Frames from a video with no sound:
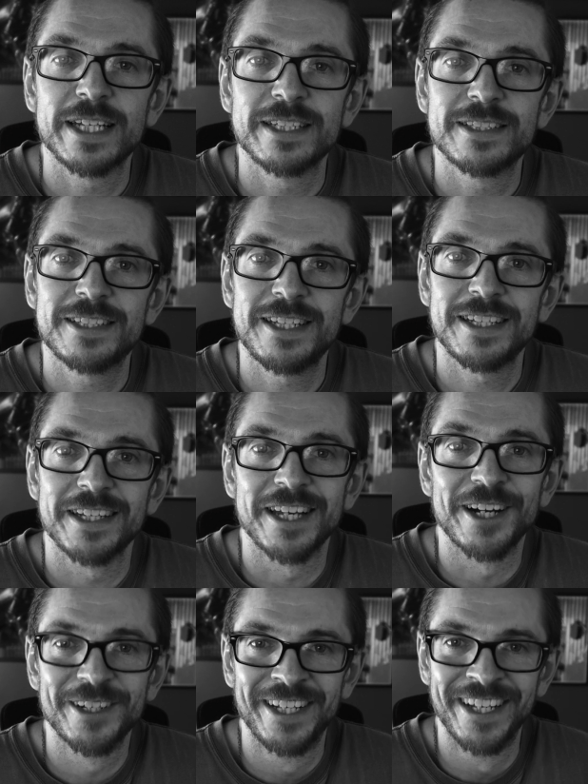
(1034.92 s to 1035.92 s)
I can see it
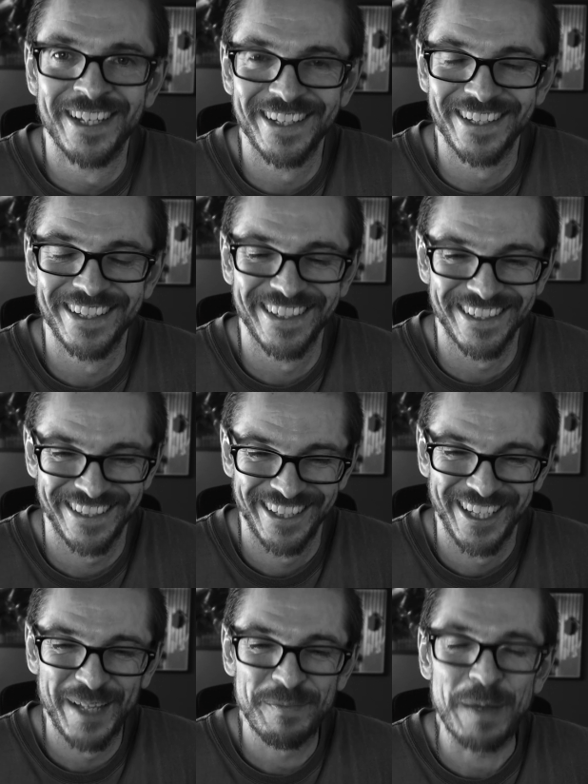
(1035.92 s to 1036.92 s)
now.
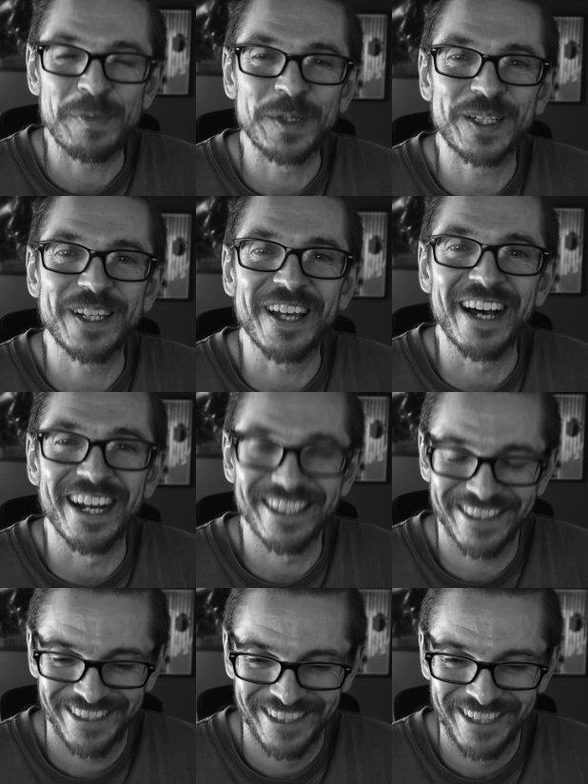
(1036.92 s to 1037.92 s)
People are going to
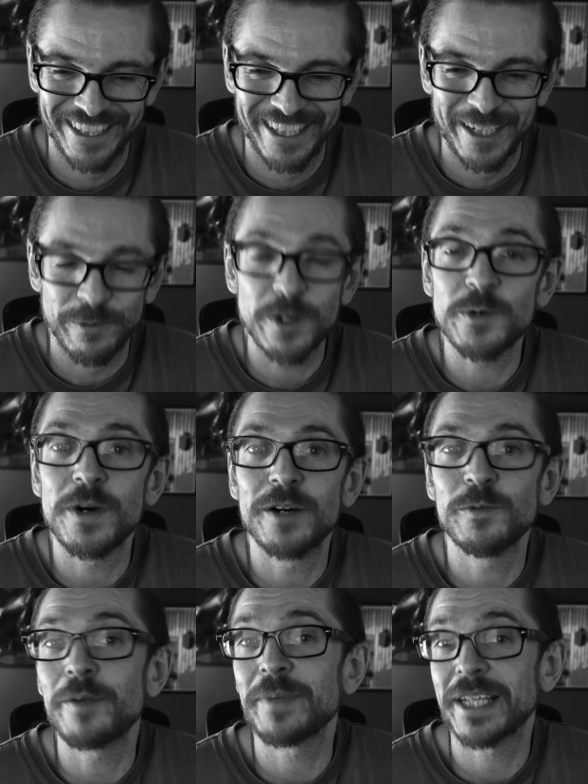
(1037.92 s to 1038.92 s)
ask, what
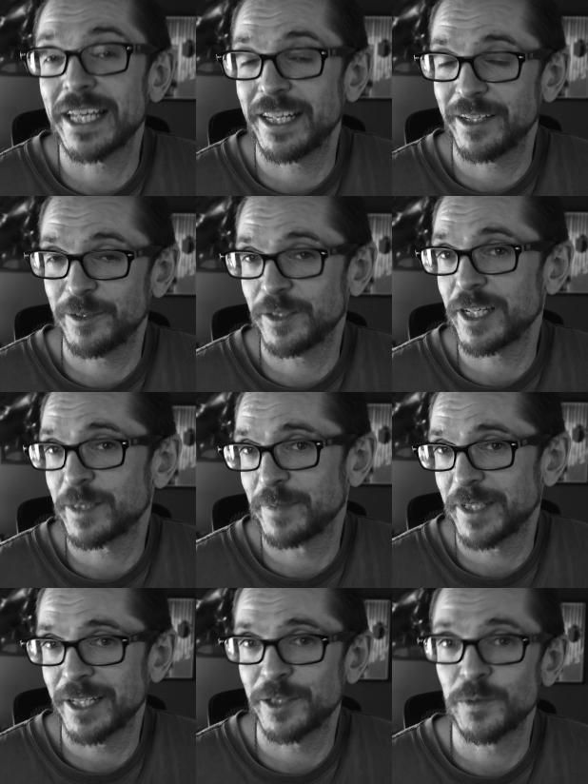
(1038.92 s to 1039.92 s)
dice
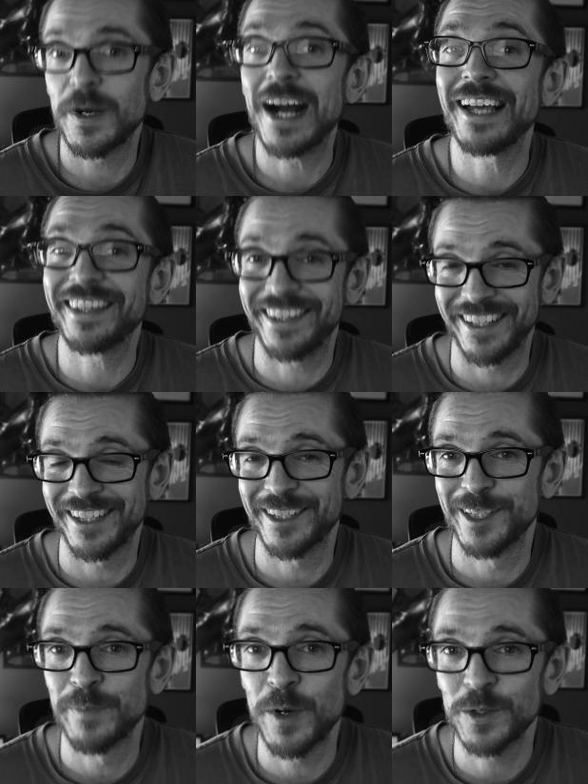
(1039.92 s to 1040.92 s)
mechanic do I think
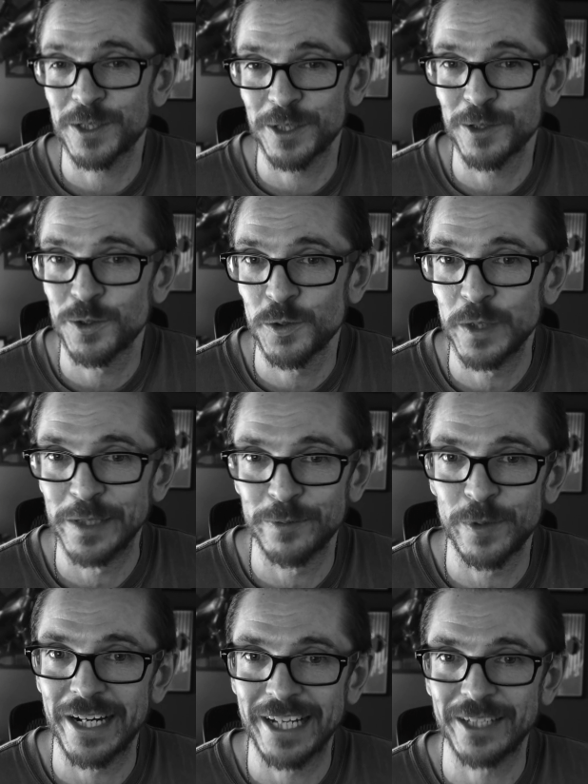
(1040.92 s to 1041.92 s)
is the most
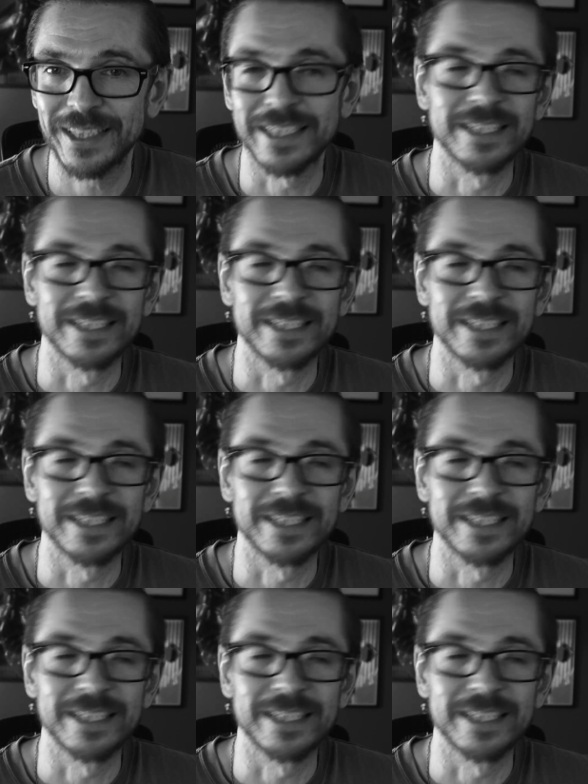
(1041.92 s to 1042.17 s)
intuitive one out